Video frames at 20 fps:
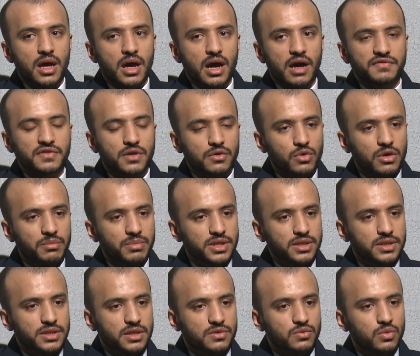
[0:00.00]
after we
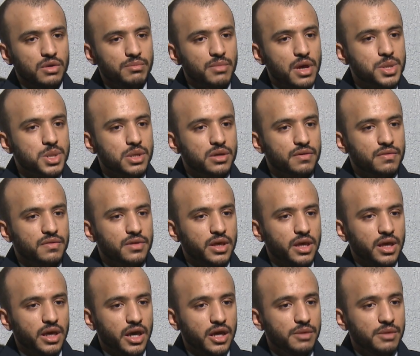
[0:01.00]
build it, we measure the